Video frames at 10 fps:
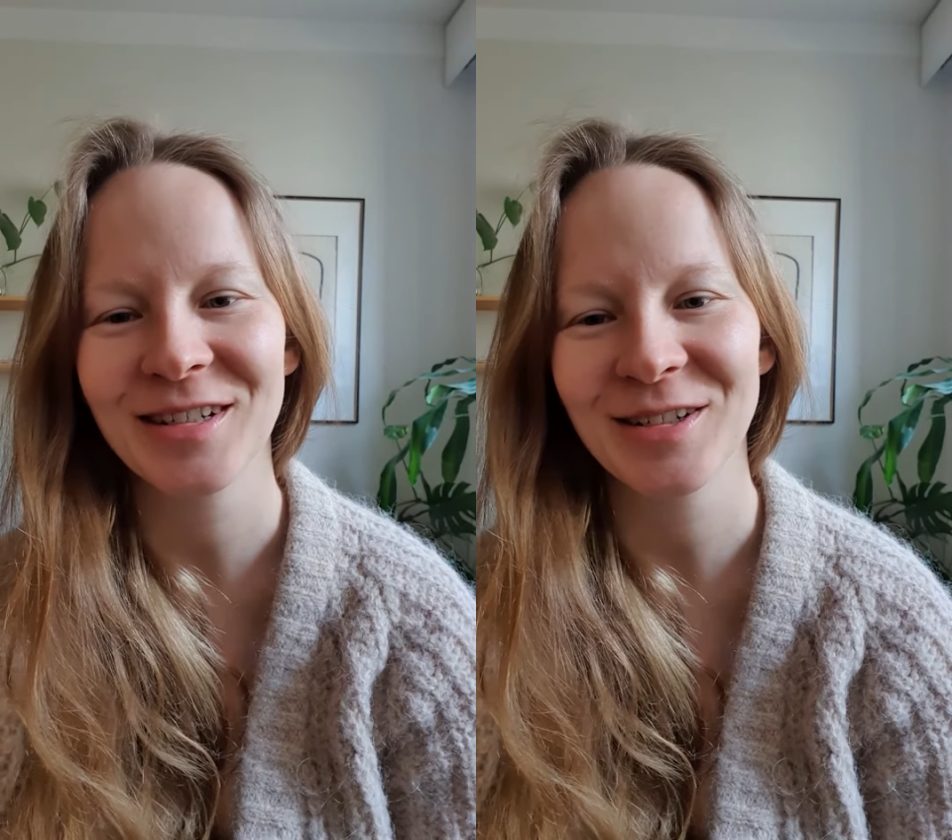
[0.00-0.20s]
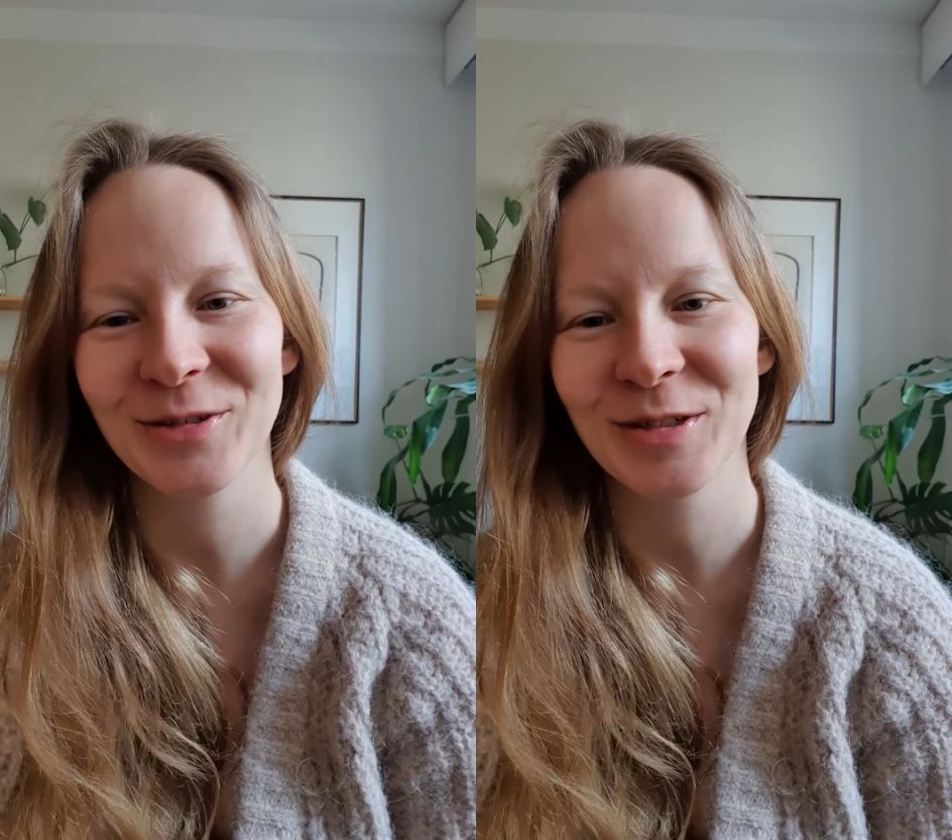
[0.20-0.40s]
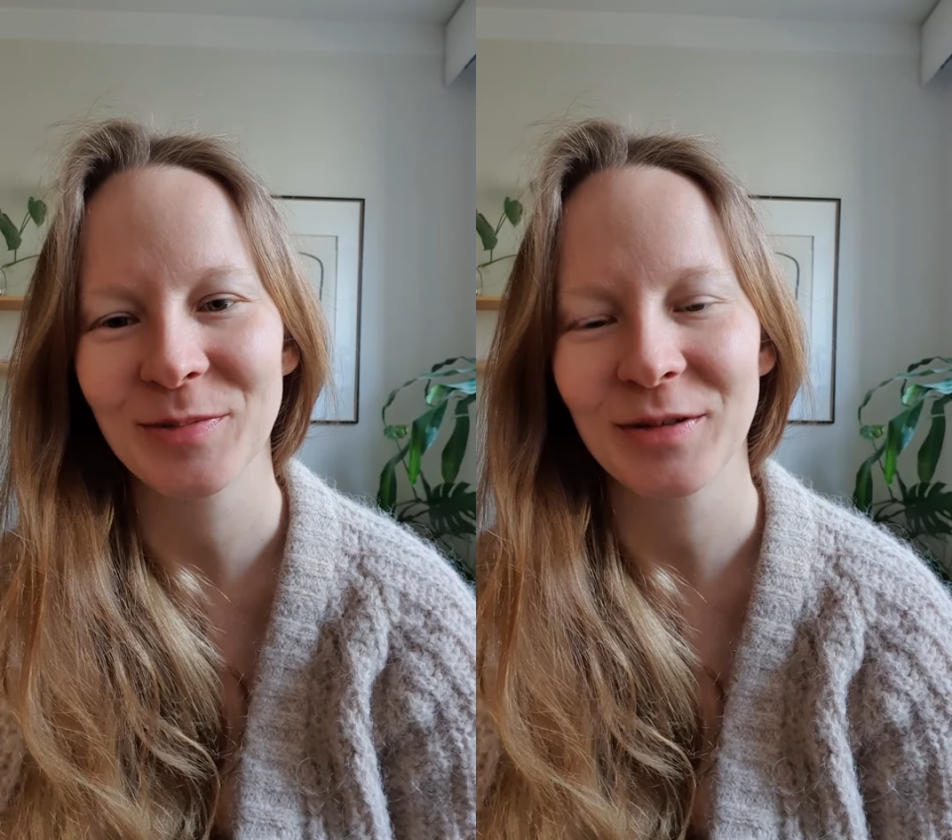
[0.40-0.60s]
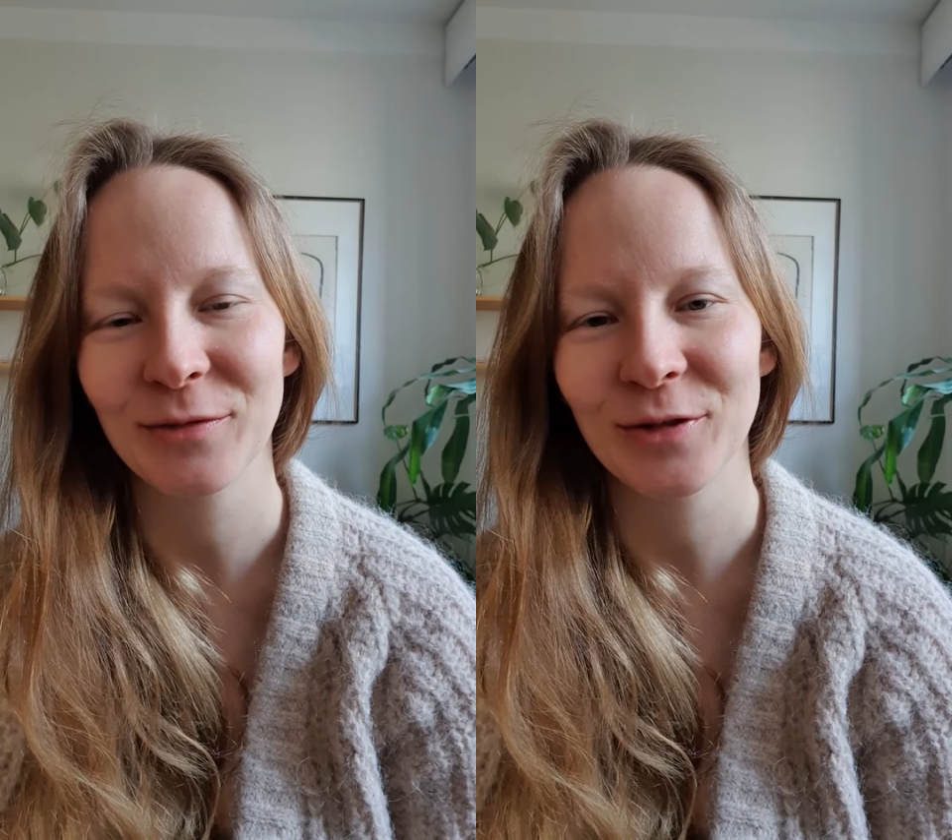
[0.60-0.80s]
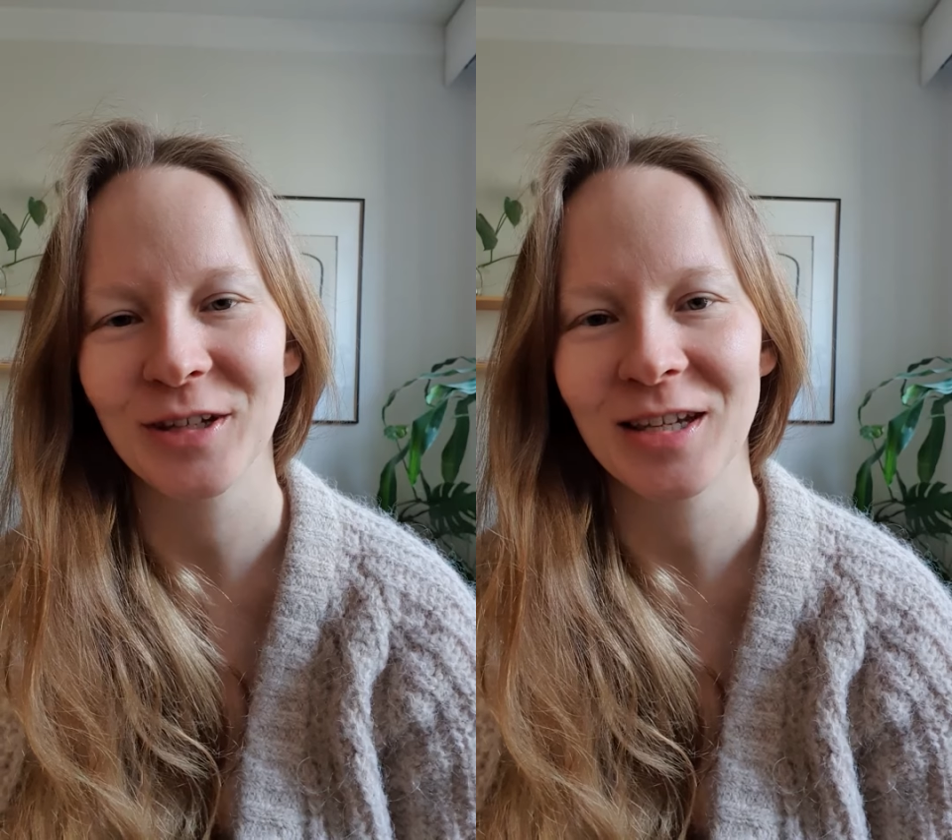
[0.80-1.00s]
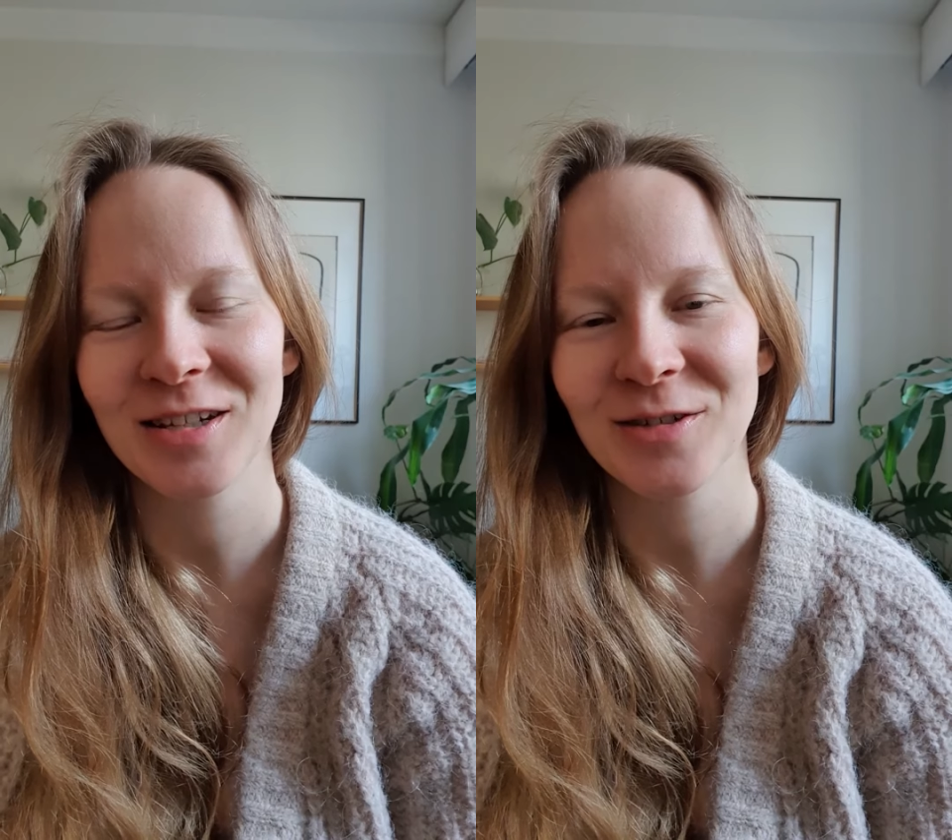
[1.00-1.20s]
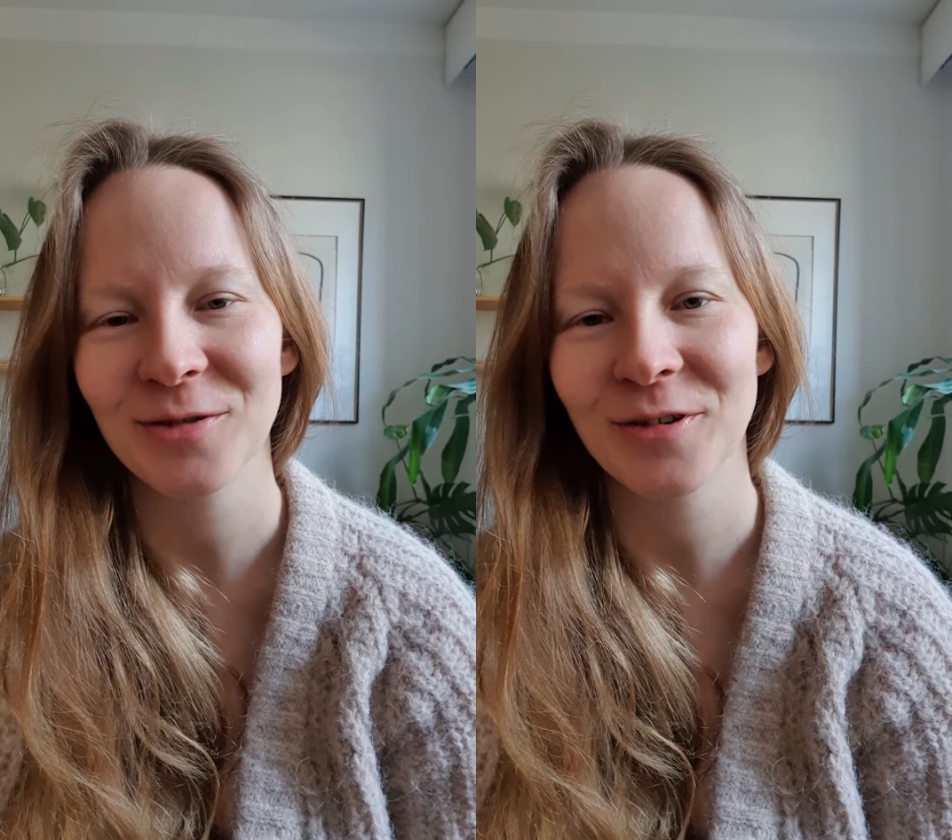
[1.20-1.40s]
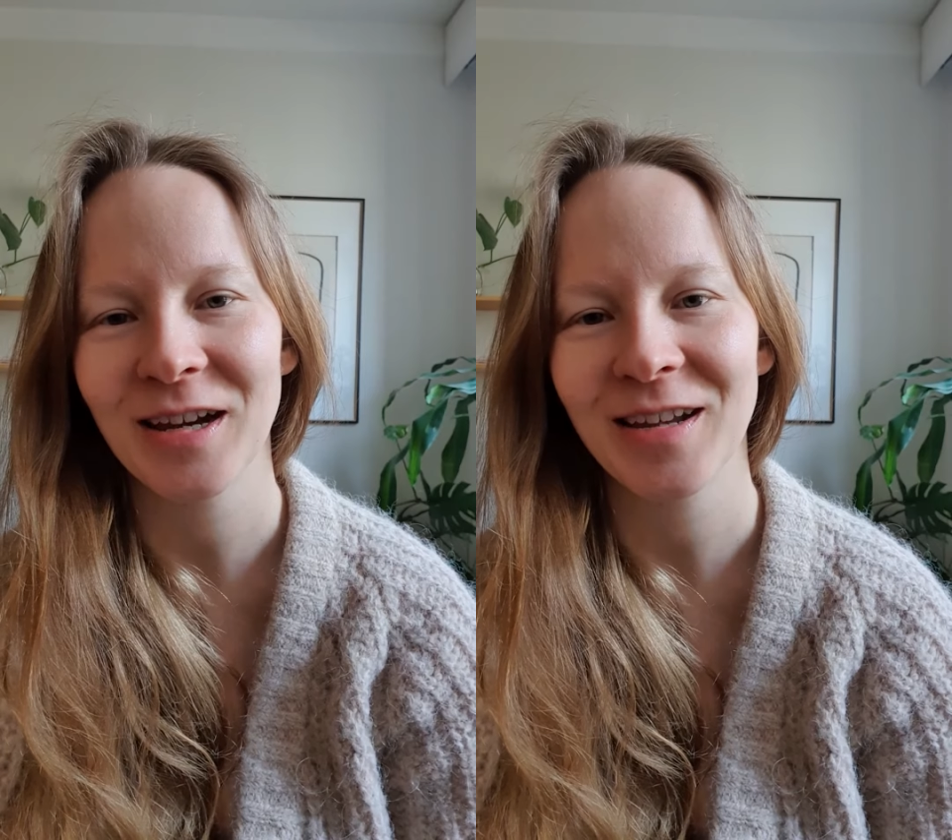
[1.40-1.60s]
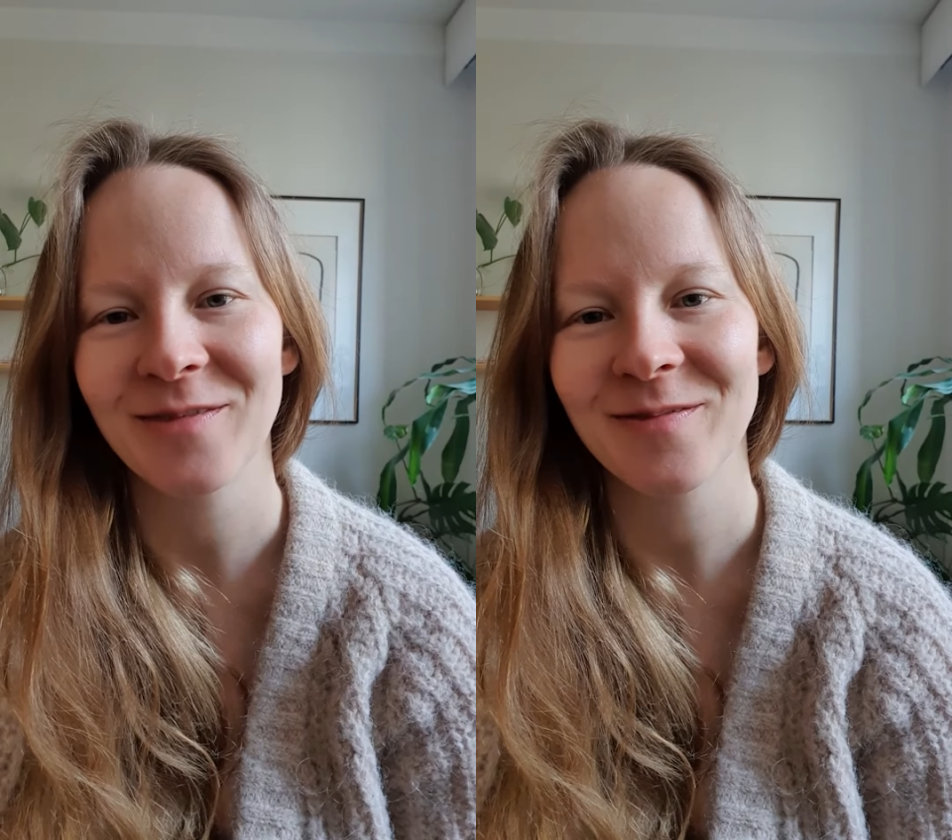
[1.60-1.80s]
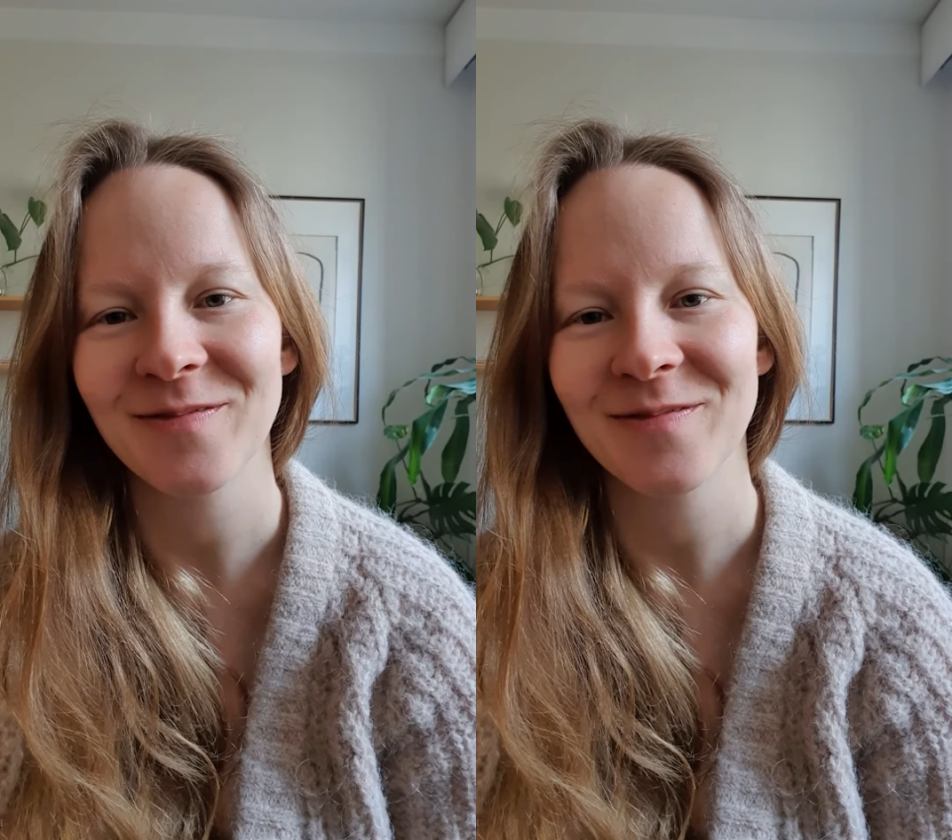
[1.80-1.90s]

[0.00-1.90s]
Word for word: so it's been four years already.